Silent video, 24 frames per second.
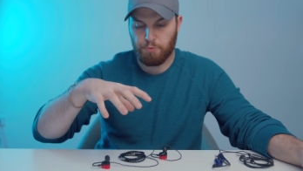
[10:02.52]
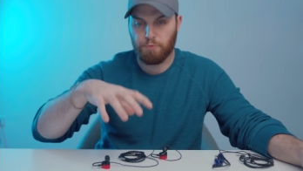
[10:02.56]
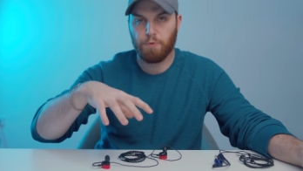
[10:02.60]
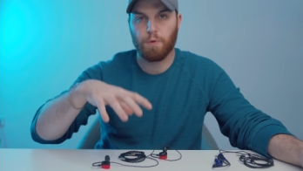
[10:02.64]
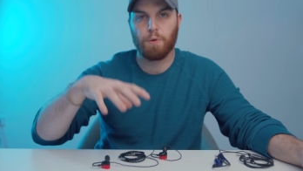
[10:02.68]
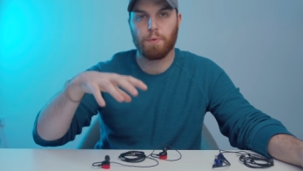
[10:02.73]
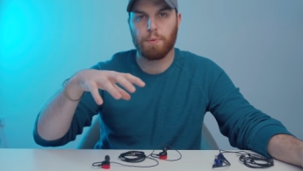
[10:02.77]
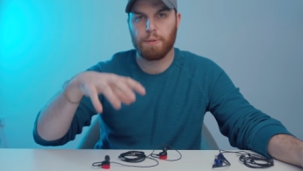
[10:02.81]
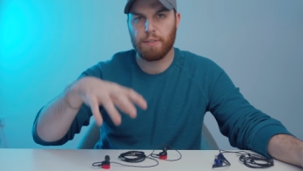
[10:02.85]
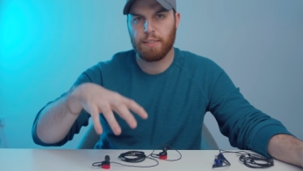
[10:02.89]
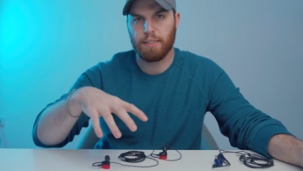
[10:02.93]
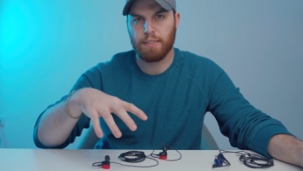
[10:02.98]

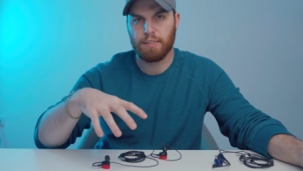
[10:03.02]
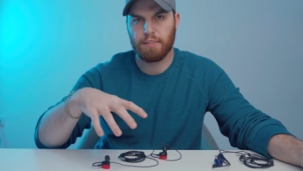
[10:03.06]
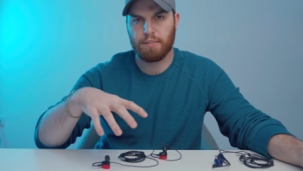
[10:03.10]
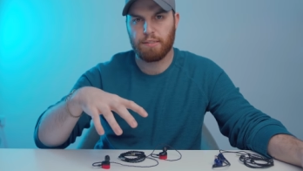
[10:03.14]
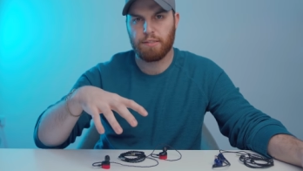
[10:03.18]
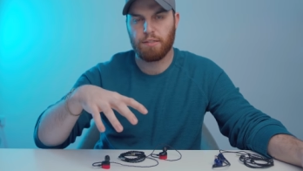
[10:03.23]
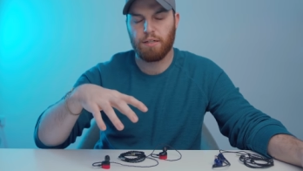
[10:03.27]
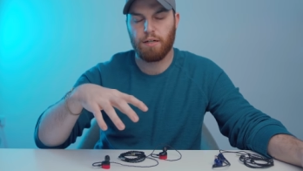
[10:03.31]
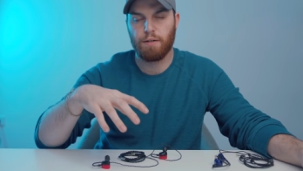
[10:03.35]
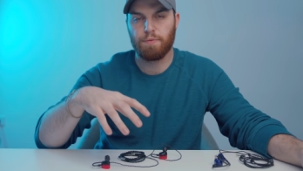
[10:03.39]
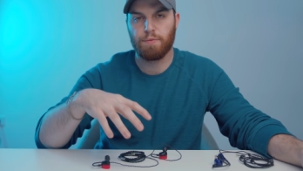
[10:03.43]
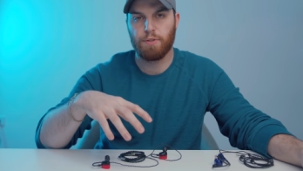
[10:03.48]

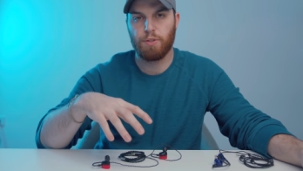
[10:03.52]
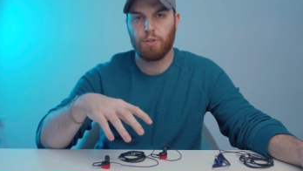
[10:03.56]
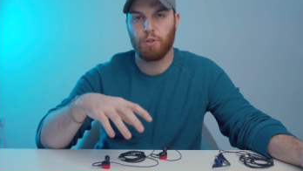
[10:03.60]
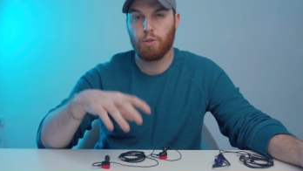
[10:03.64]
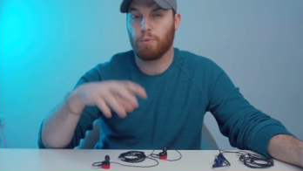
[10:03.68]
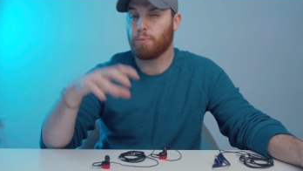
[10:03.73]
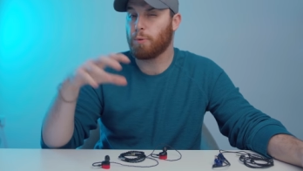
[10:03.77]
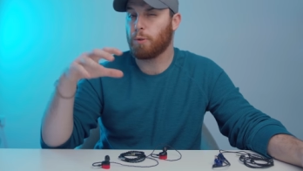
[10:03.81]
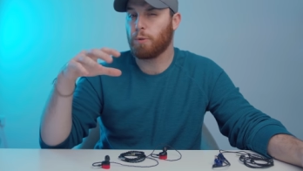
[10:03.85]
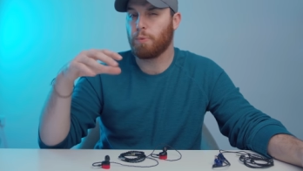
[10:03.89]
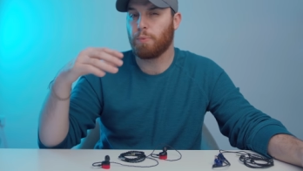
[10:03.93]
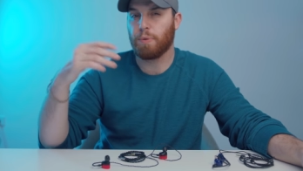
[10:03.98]
forwardness of the
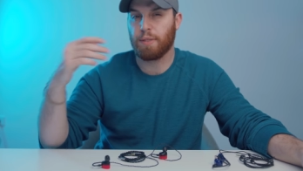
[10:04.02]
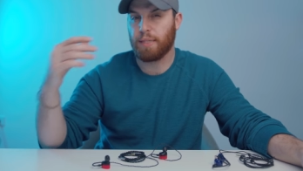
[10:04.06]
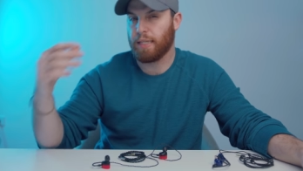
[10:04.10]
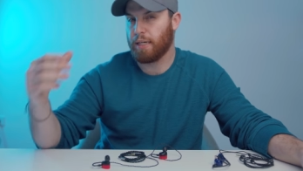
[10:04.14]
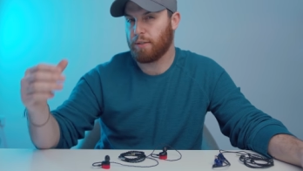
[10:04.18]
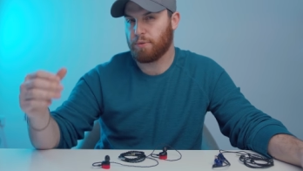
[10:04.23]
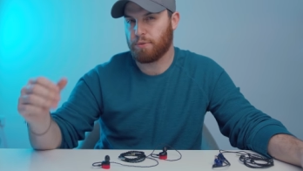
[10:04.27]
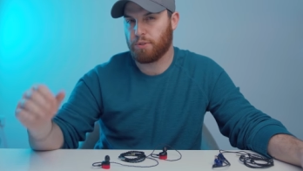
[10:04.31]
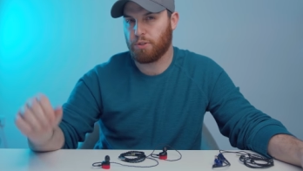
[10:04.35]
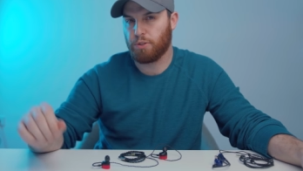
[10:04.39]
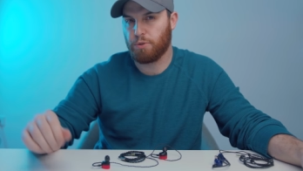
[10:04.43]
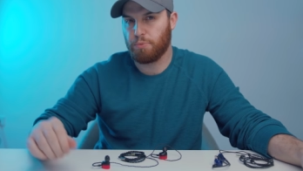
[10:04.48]
Noble
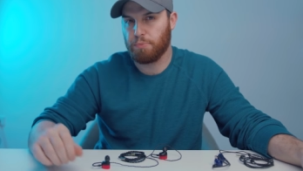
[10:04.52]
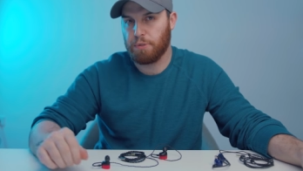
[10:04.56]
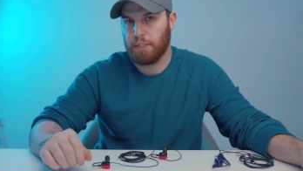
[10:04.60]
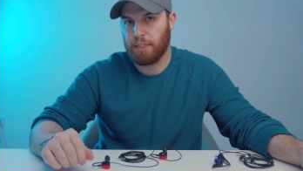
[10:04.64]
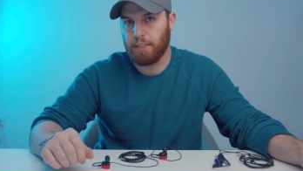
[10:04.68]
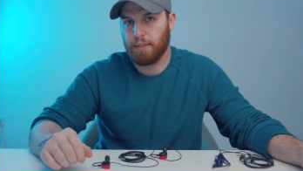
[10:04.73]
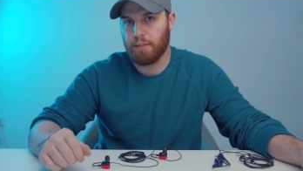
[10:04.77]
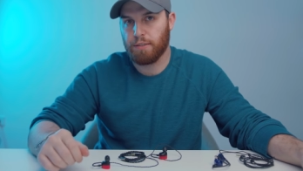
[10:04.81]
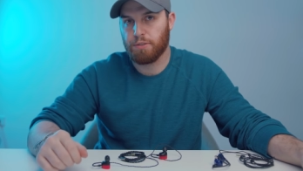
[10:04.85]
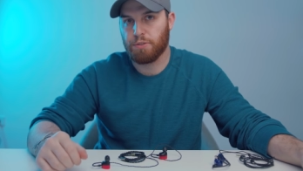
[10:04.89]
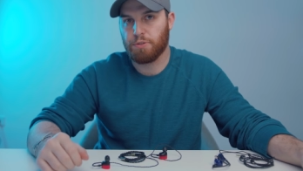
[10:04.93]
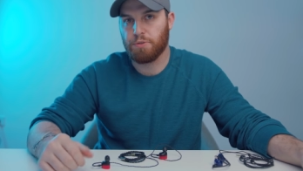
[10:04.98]
without too
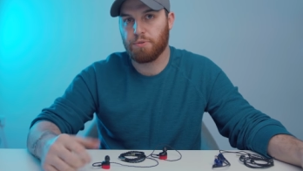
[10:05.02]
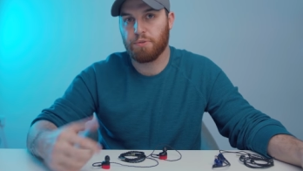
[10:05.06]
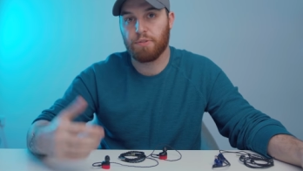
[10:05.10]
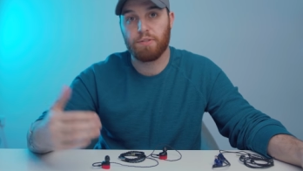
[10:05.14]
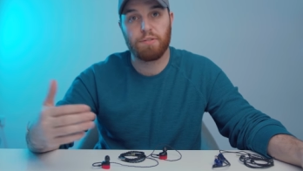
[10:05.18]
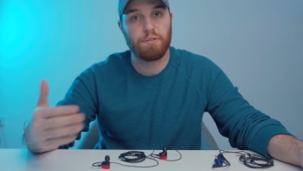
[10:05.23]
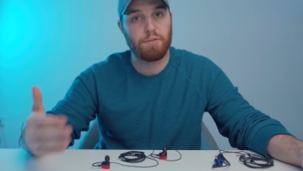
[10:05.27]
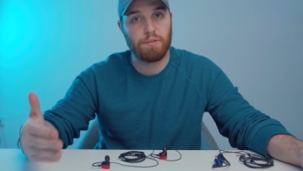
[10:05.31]
many issues.